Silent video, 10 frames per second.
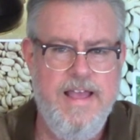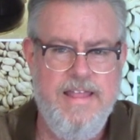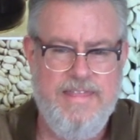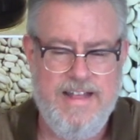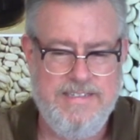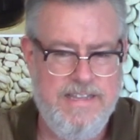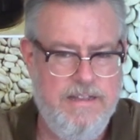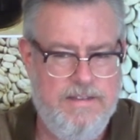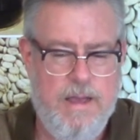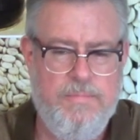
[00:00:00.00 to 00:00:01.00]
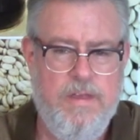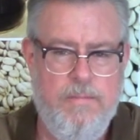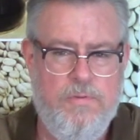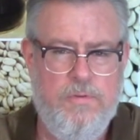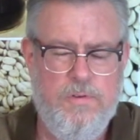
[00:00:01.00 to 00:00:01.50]
that's in the top 10
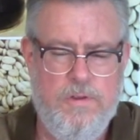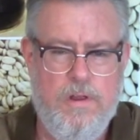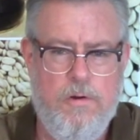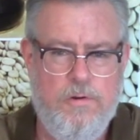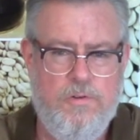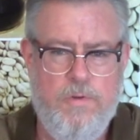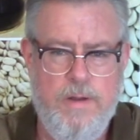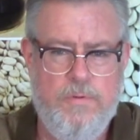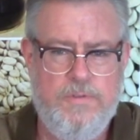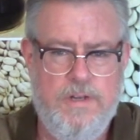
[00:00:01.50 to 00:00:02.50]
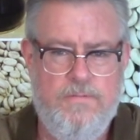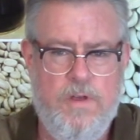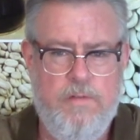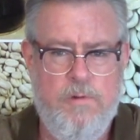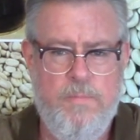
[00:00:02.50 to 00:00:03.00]
or 20% of
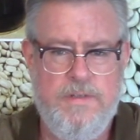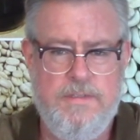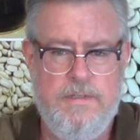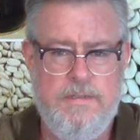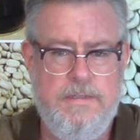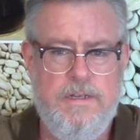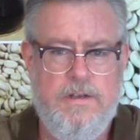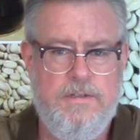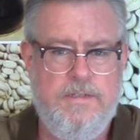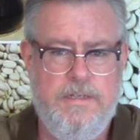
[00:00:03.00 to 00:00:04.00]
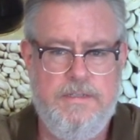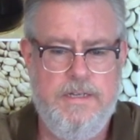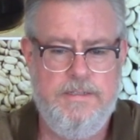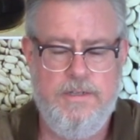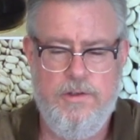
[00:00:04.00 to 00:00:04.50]
all Robustas because it
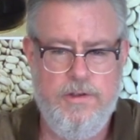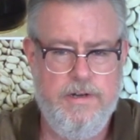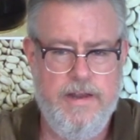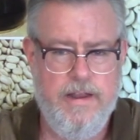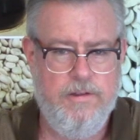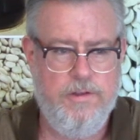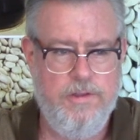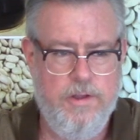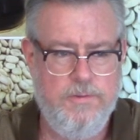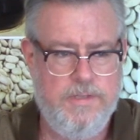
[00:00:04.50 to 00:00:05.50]
tasted good, it had good notes.